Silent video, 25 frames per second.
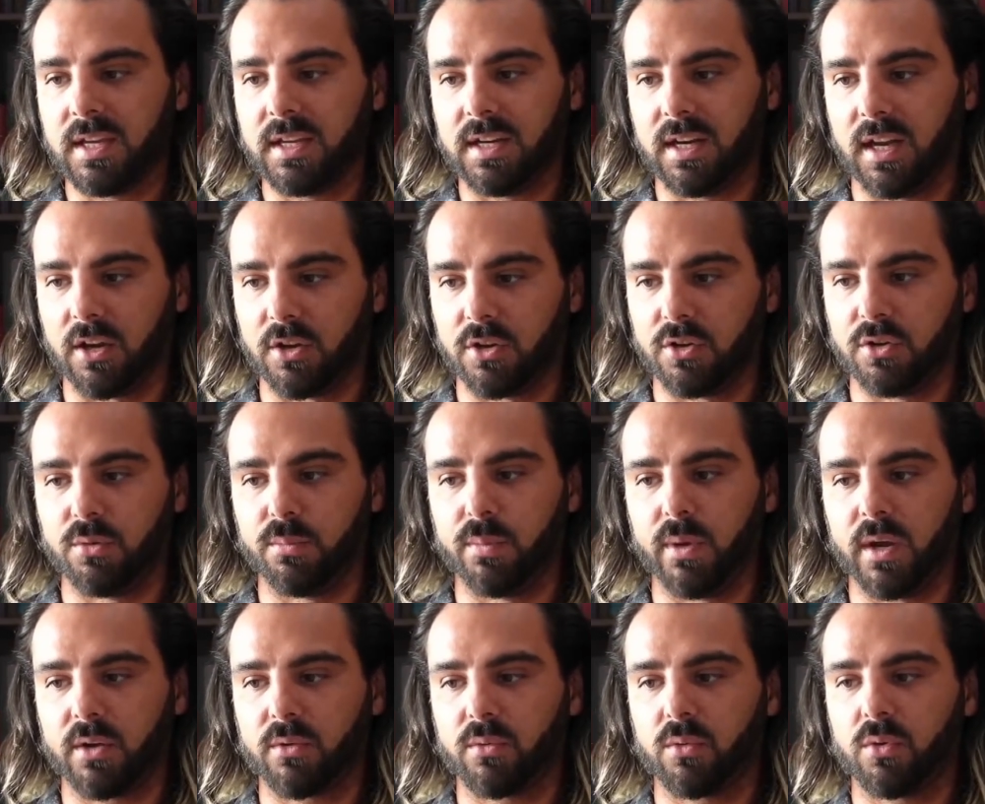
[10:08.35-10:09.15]
Now your new
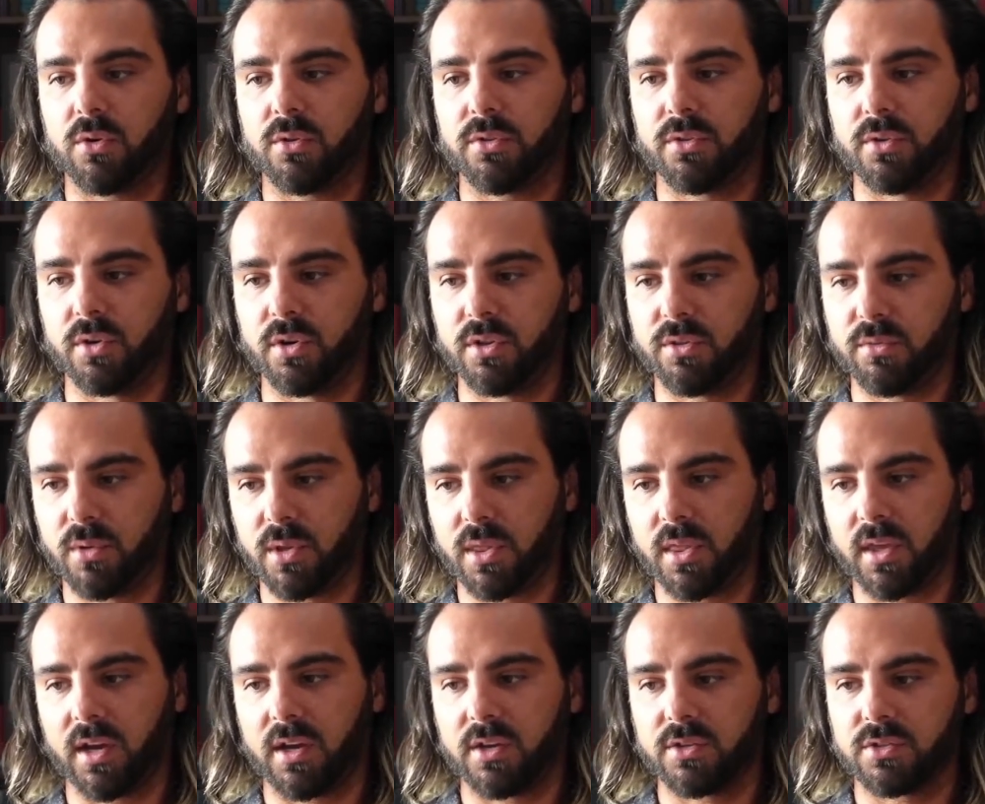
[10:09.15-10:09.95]
bankroll,
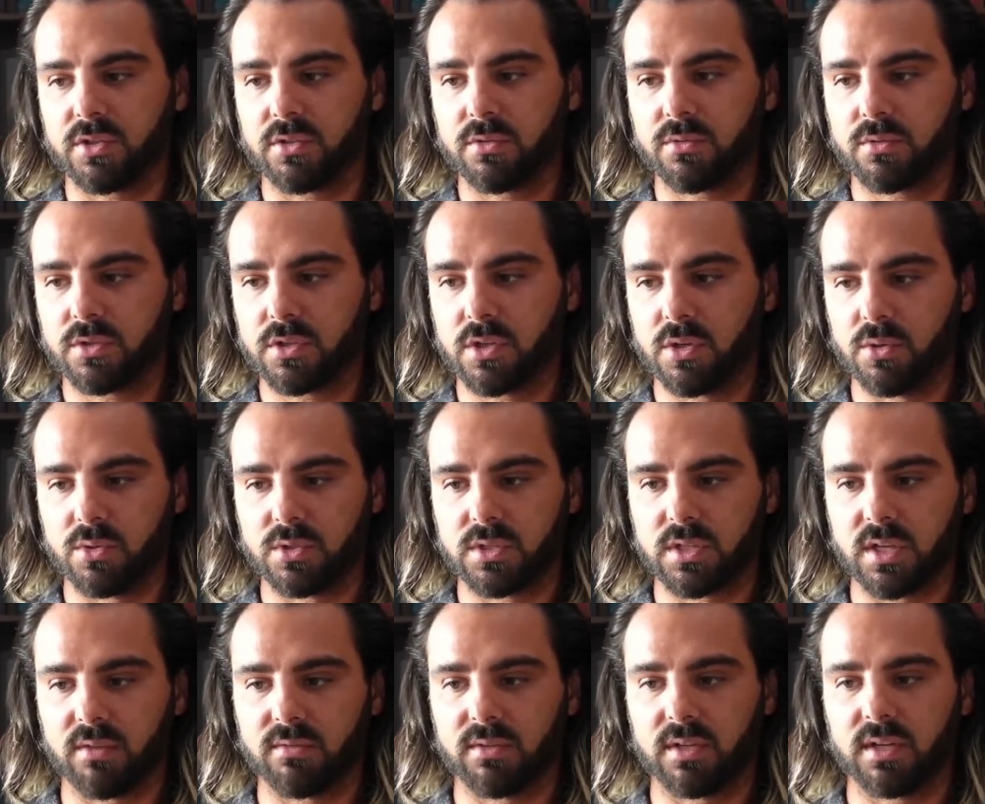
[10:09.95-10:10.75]

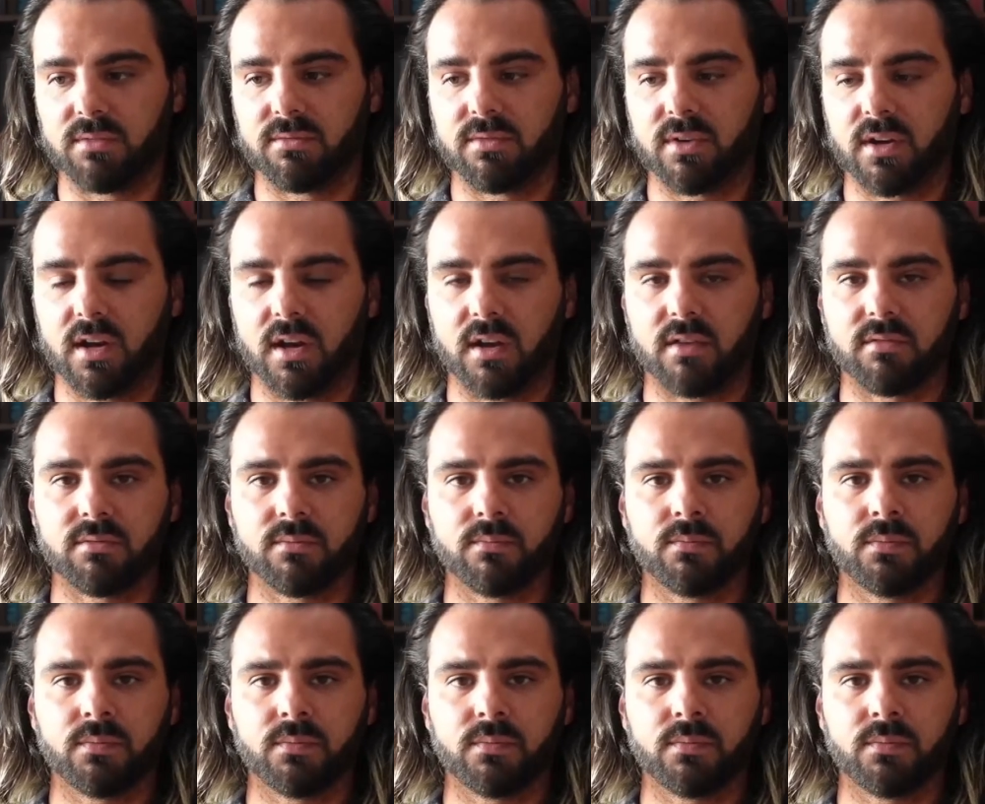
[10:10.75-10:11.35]
33,275.